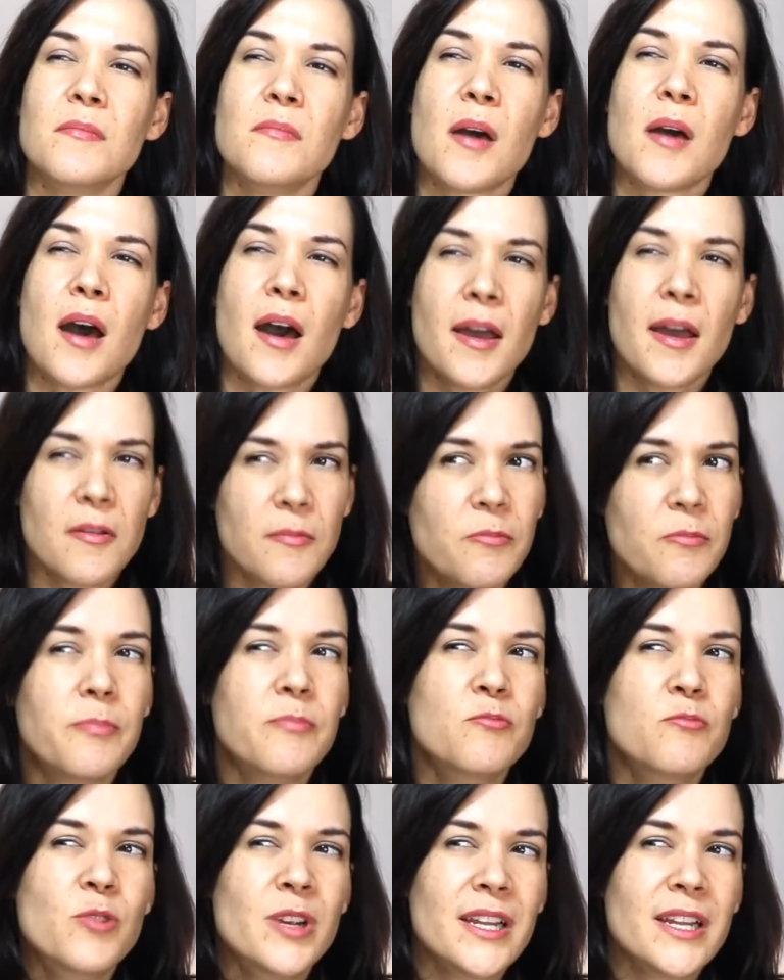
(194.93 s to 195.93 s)
I
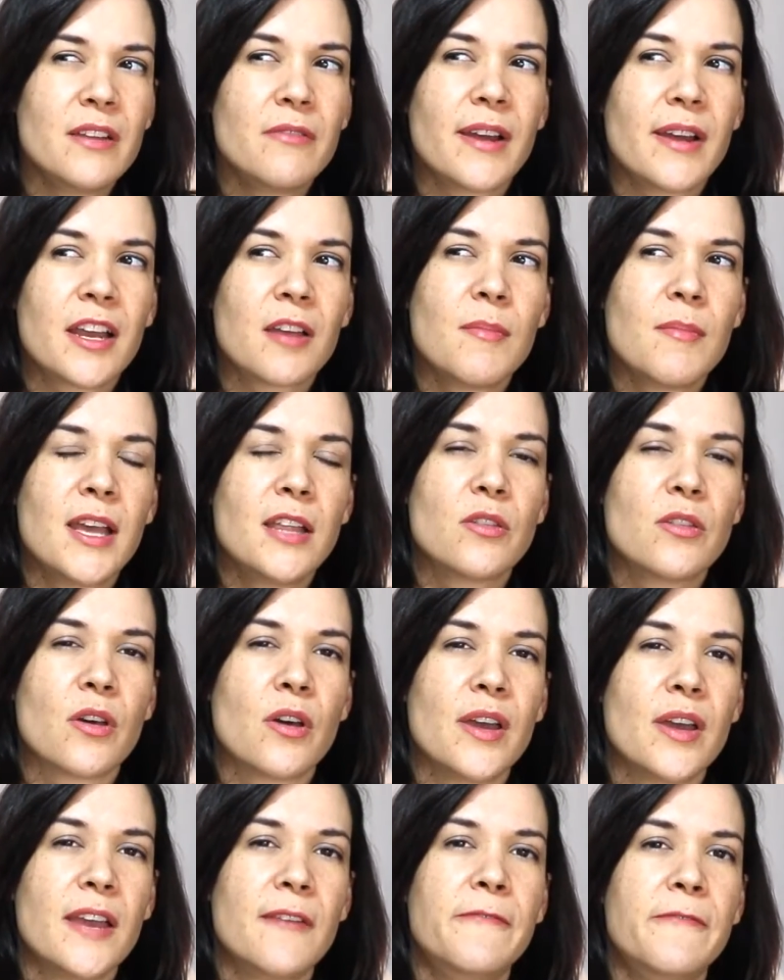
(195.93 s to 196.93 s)
really recommend,
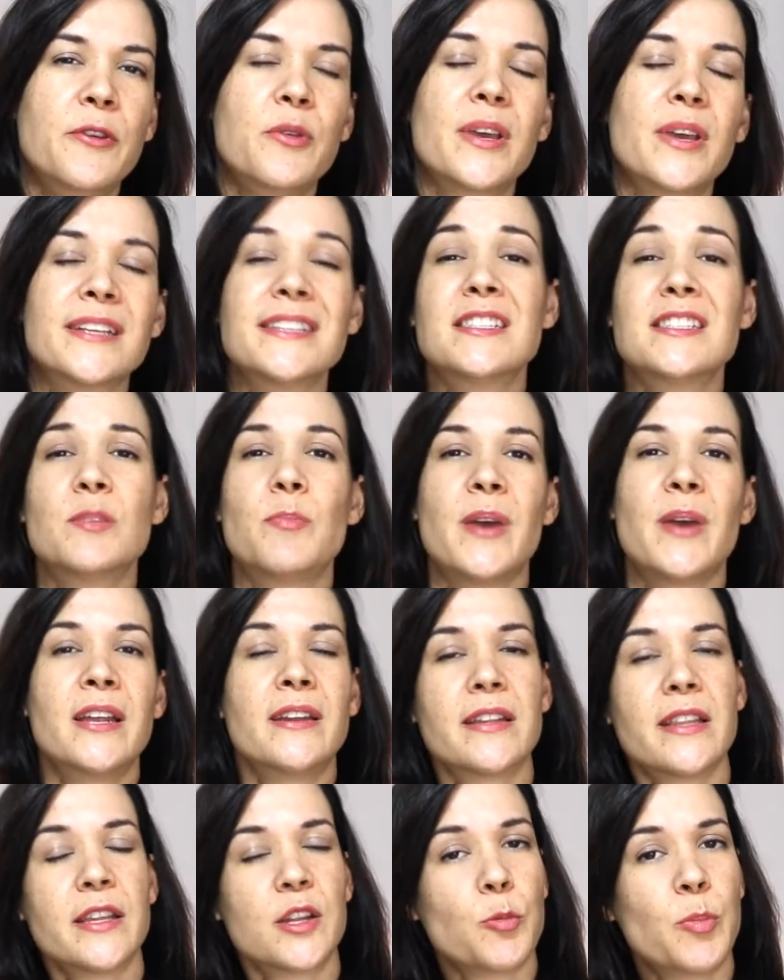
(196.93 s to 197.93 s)
though, if you can
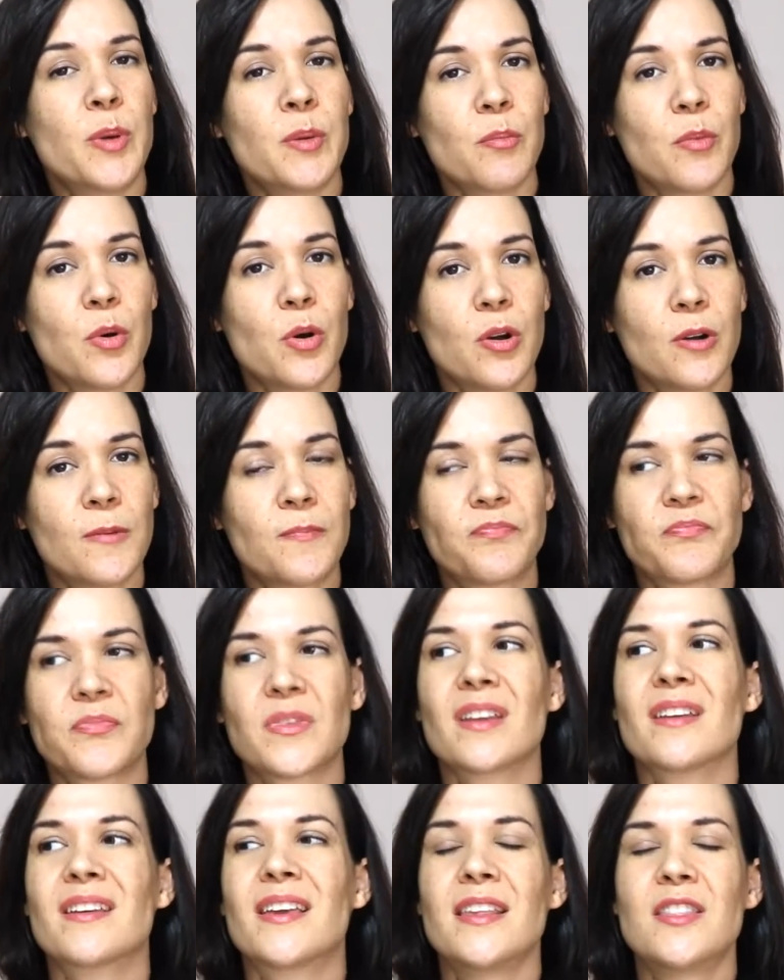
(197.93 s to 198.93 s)
spend a little bit more,
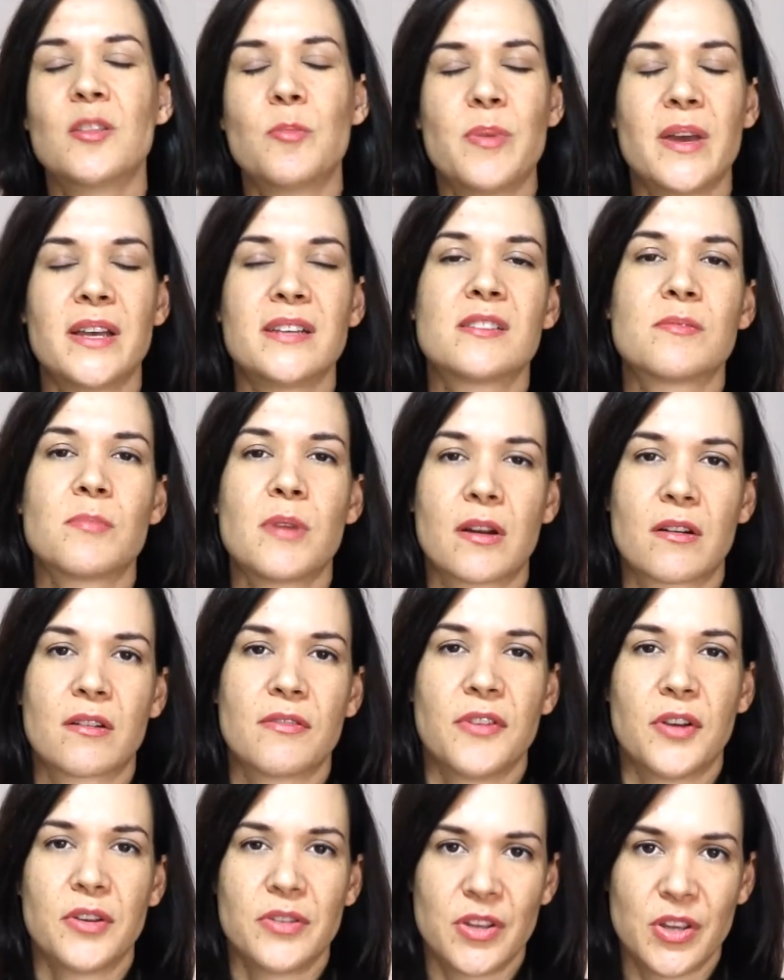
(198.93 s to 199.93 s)
get the best
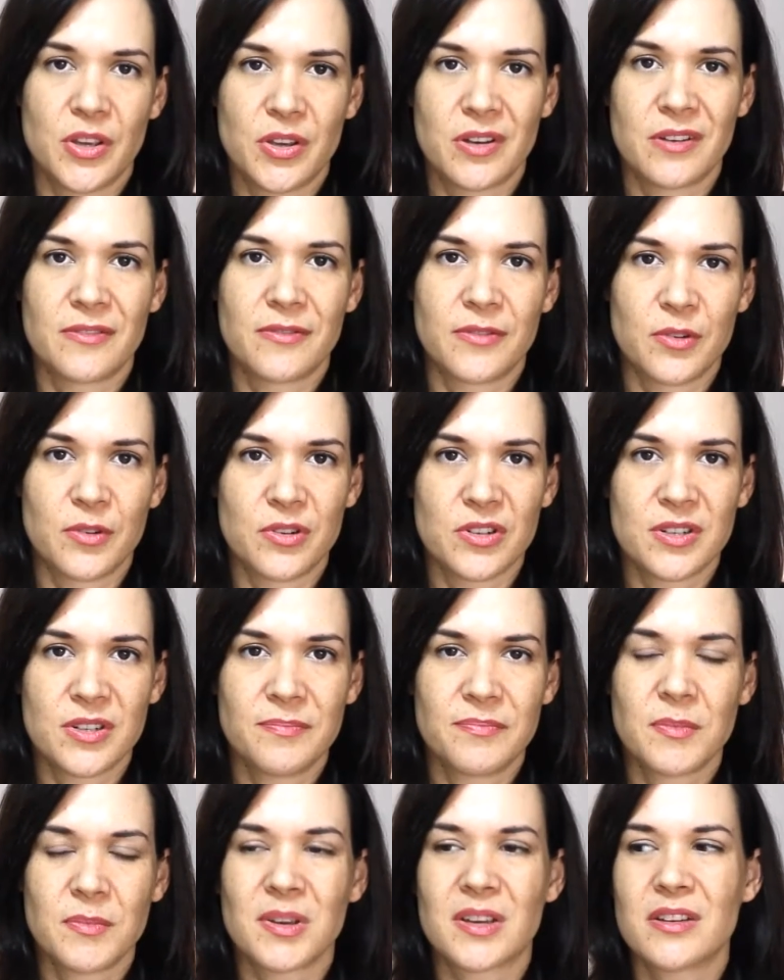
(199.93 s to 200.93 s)
microphone that you can afford,
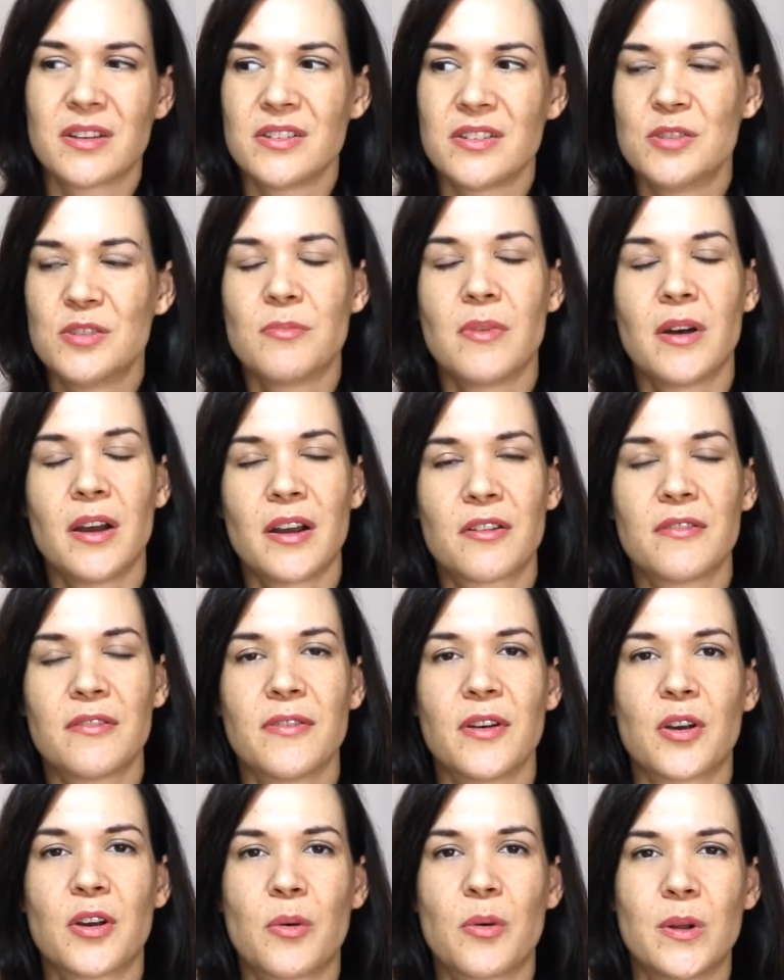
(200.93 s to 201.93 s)
because your
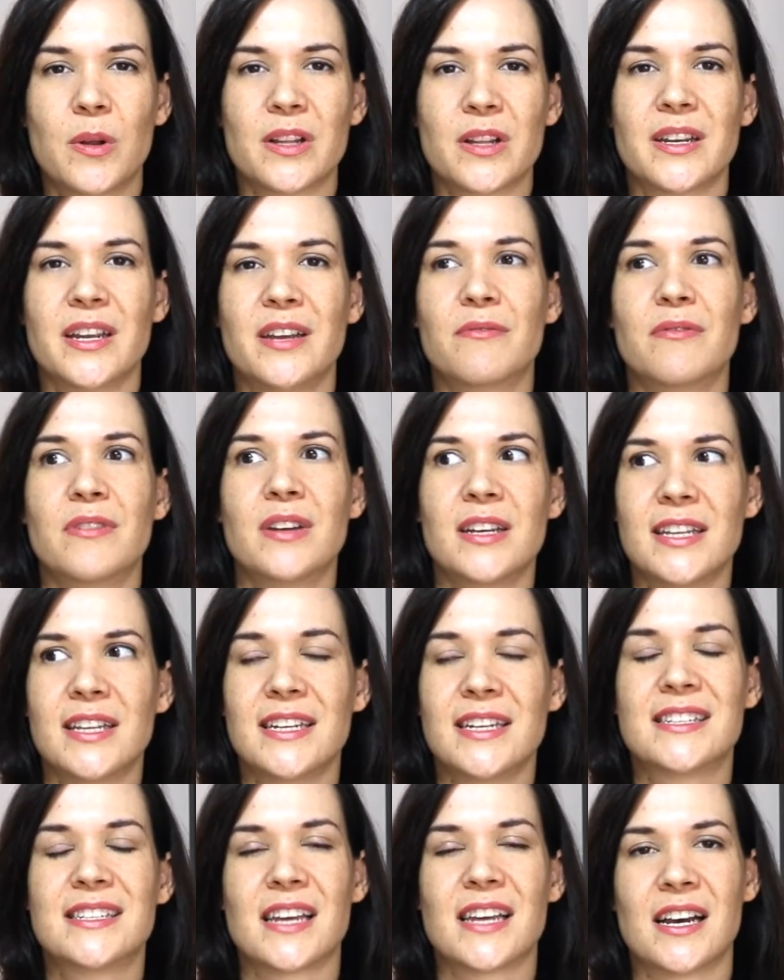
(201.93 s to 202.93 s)
microphone quality really
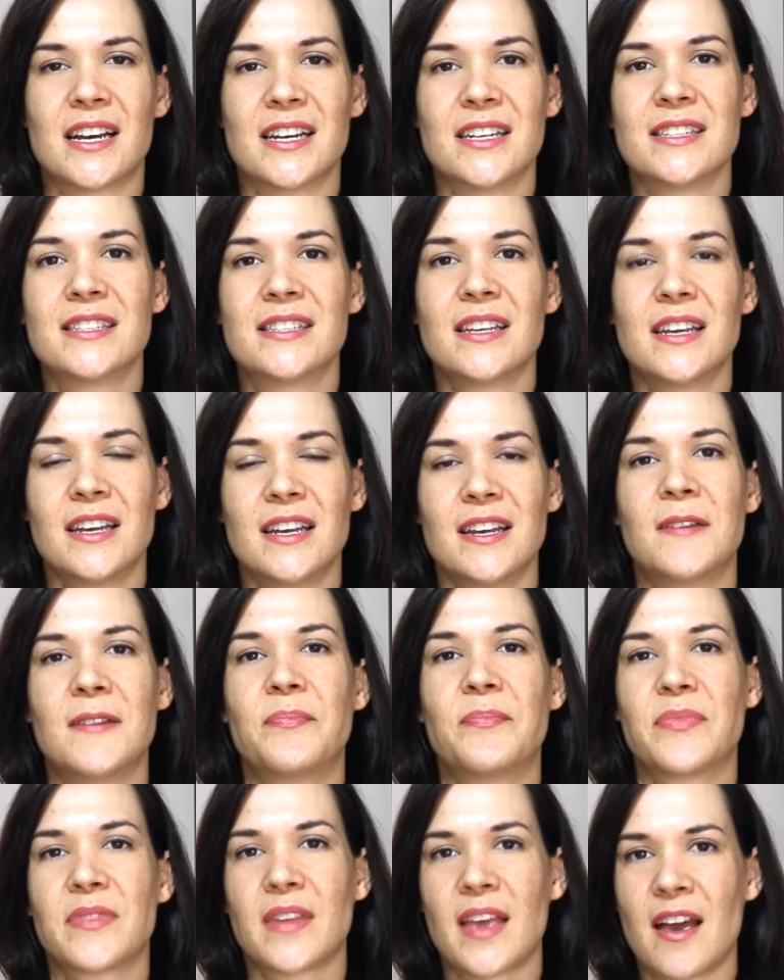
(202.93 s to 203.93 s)
does
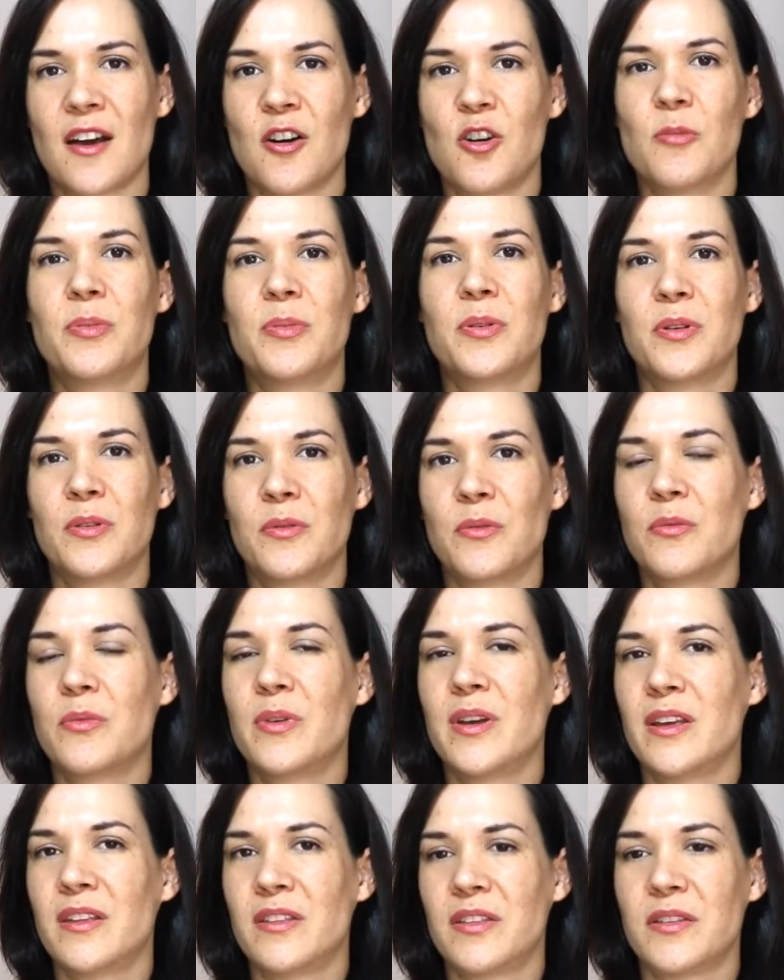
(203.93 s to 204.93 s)
help
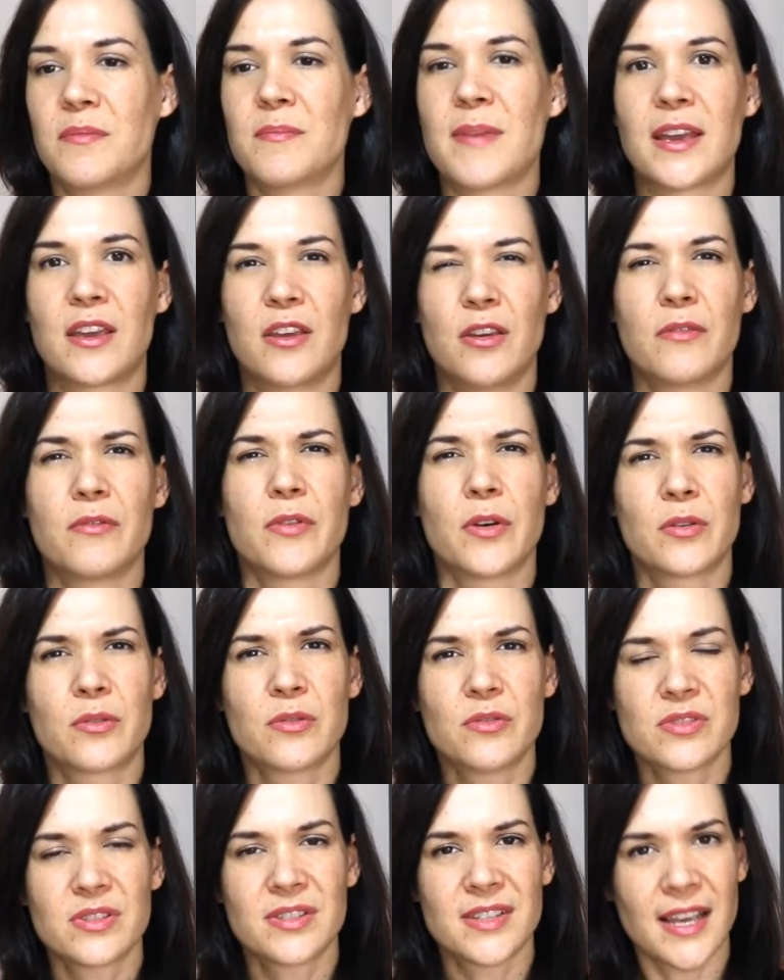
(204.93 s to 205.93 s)
with making your
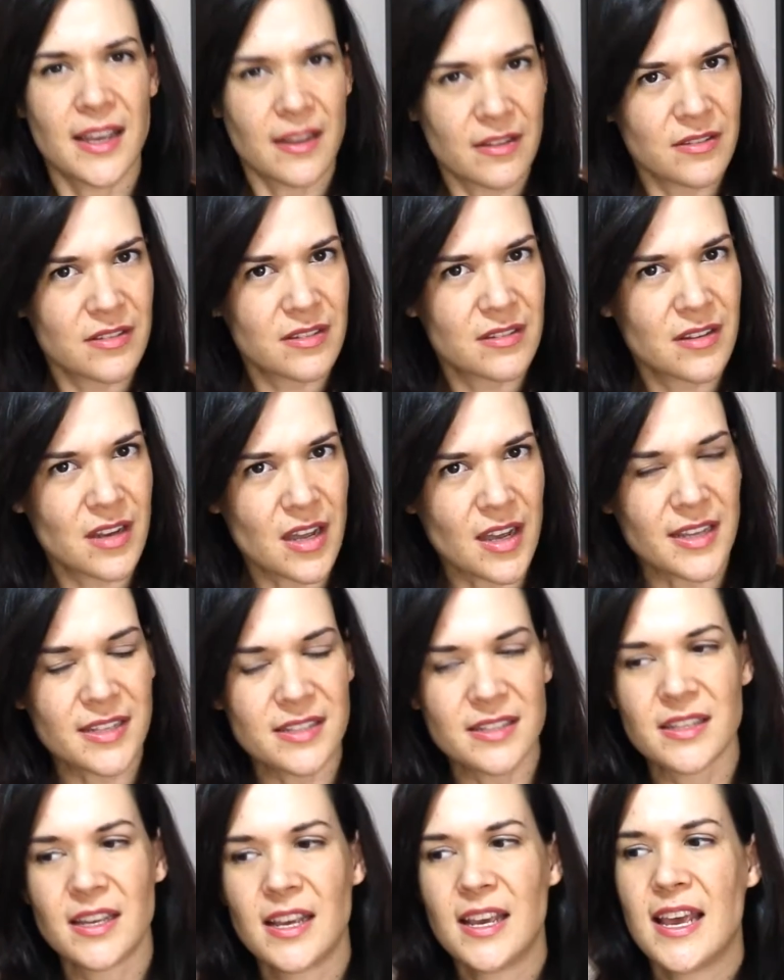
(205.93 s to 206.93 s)
vocals sound nice.